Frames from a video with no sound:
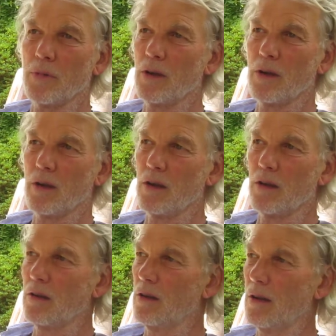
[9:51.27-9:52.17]
I
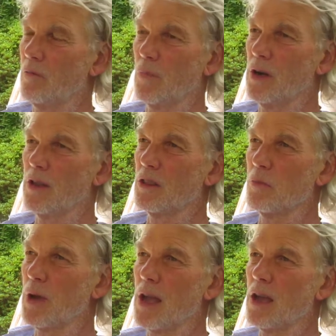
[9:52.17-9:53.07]
have money in the
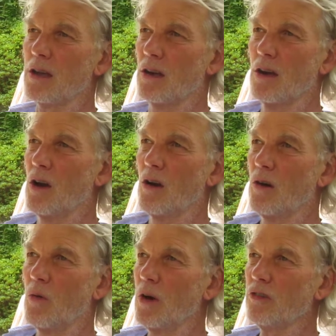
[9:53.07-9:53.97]
bank.
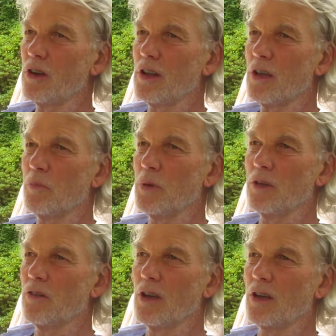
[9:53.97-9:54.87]
Why should I get
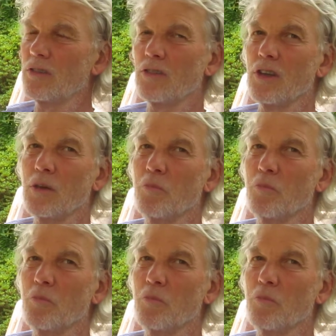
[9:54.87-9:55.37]
PTSD?